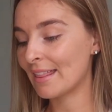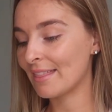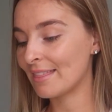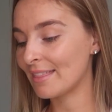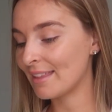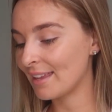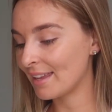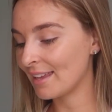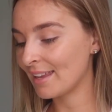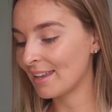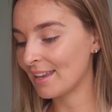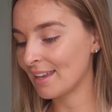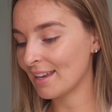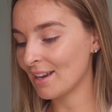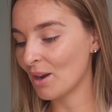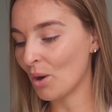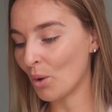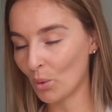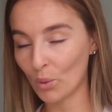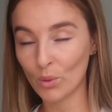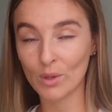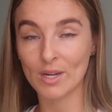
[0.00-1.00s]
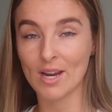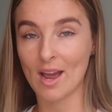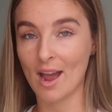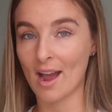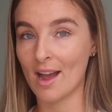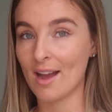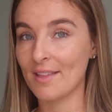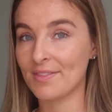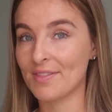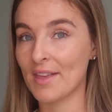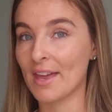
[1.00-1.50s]
the order
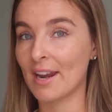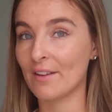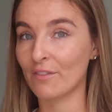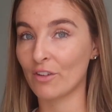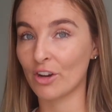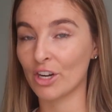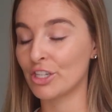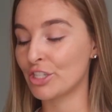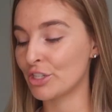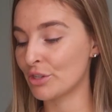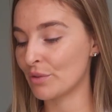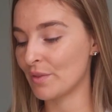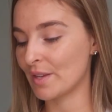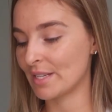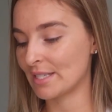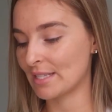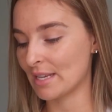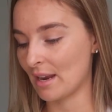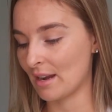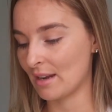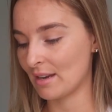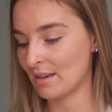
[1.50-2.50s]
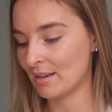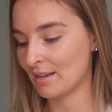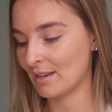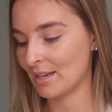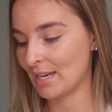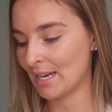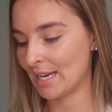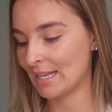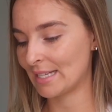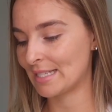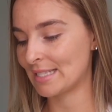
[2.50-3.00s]
that I've got to do this in,
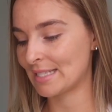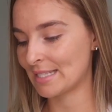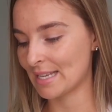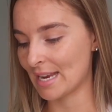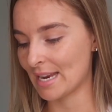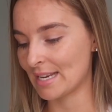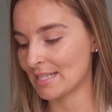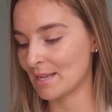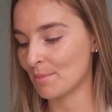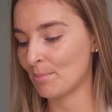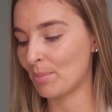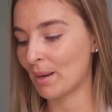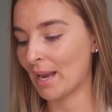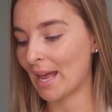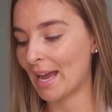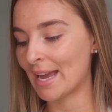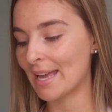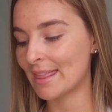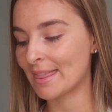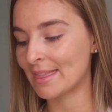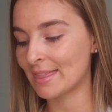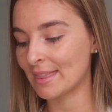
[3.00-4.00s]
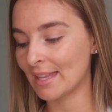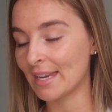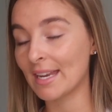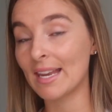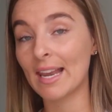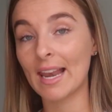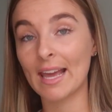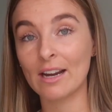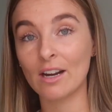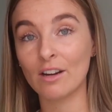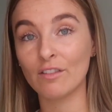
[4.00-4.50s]
it says apply a
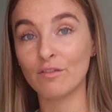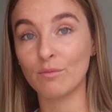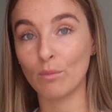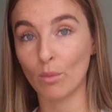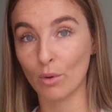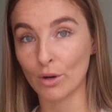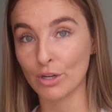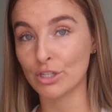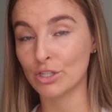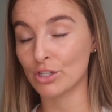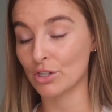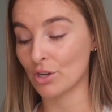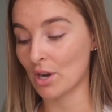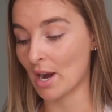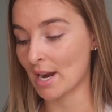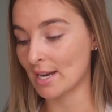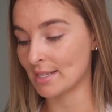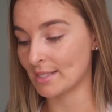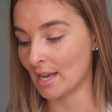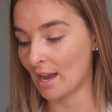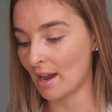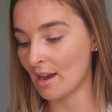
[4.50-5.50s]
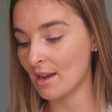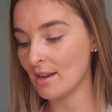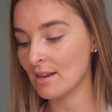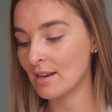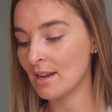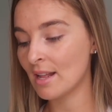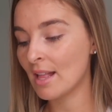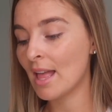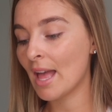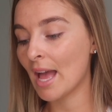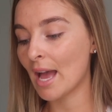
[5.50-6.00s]
thin layer of moisturizer,
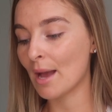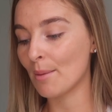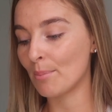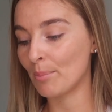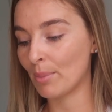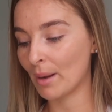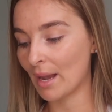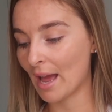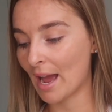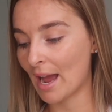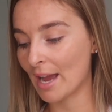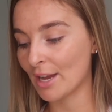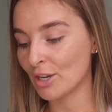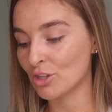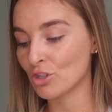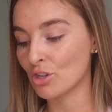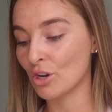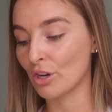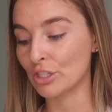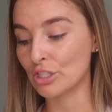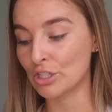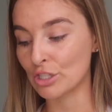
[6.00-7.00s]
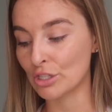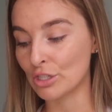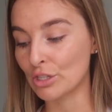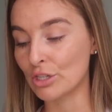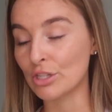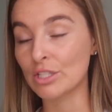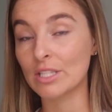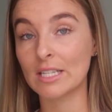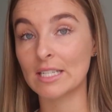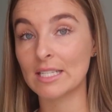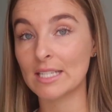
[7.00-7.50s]
apply
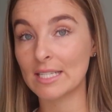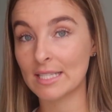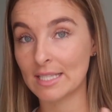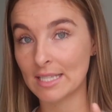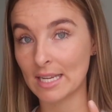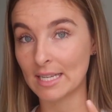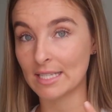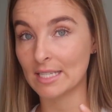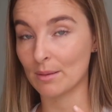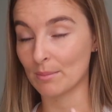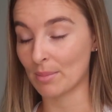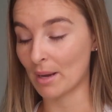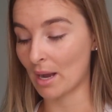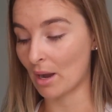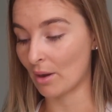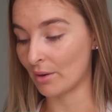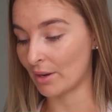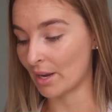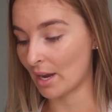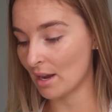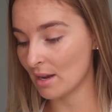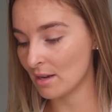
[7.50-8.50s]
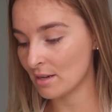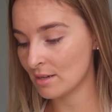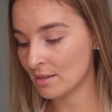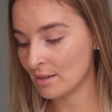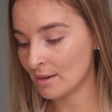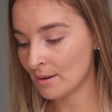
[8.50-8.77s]
translucent setting powder,